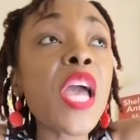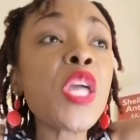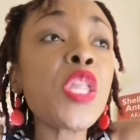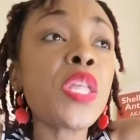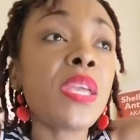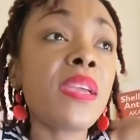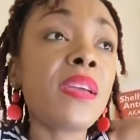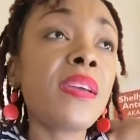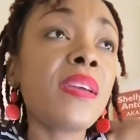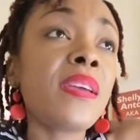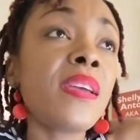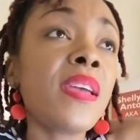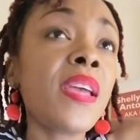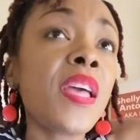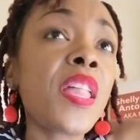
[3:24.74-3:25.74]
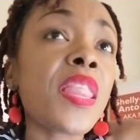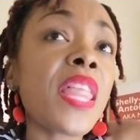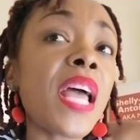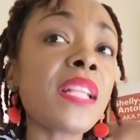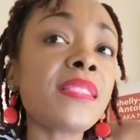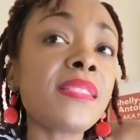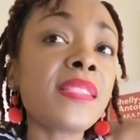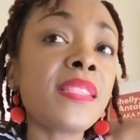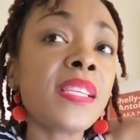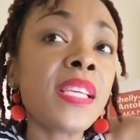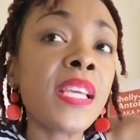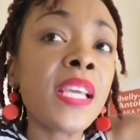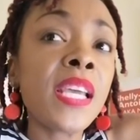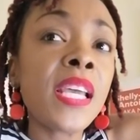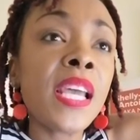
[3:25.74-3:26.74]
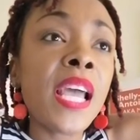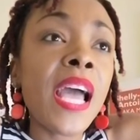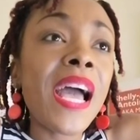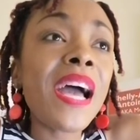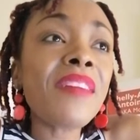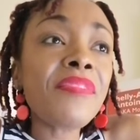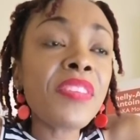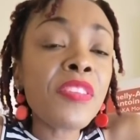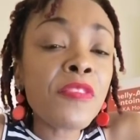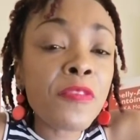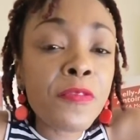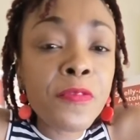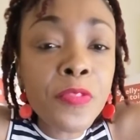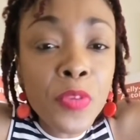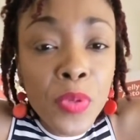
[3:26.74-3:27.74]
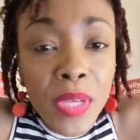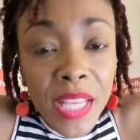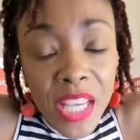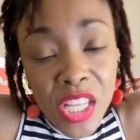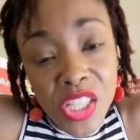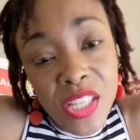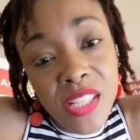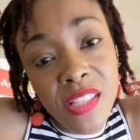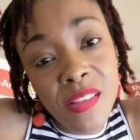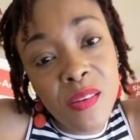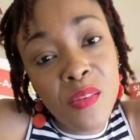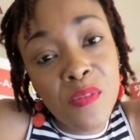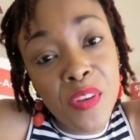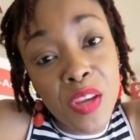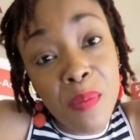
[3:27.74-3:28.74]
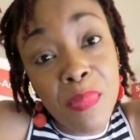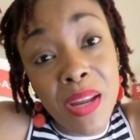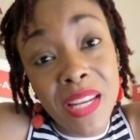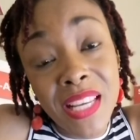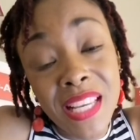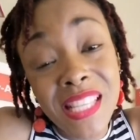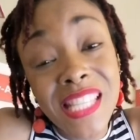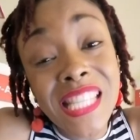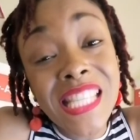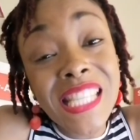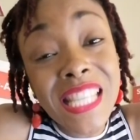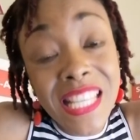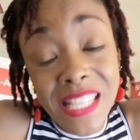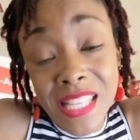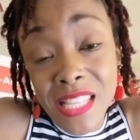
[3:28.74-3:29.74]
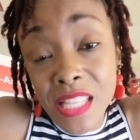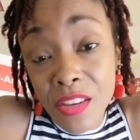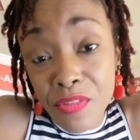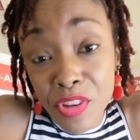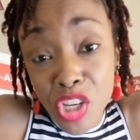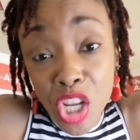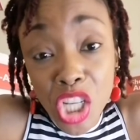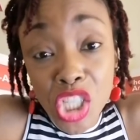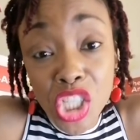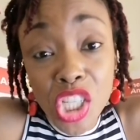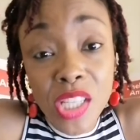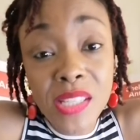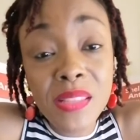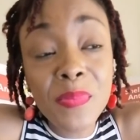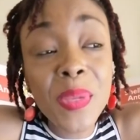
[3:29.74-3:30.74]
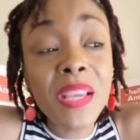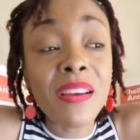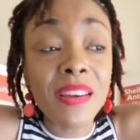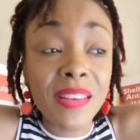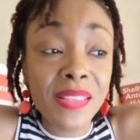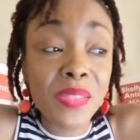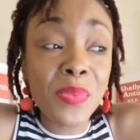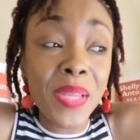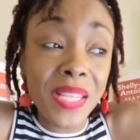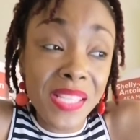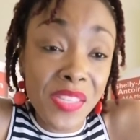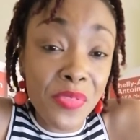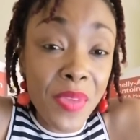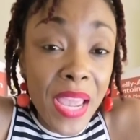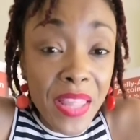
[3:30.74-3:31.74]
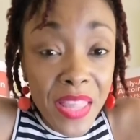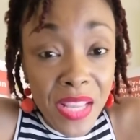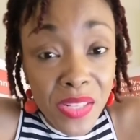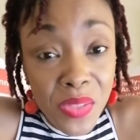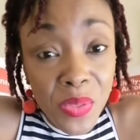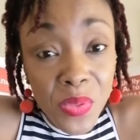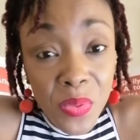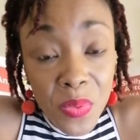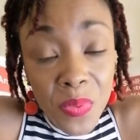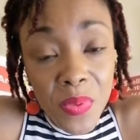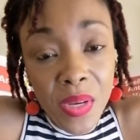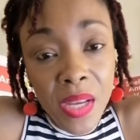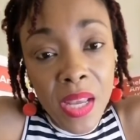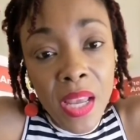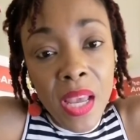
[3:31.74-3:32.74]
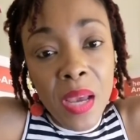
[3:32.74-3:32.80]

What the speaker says: I think that having full agency over your body is necessary, not just because, well, it's the right thing to do,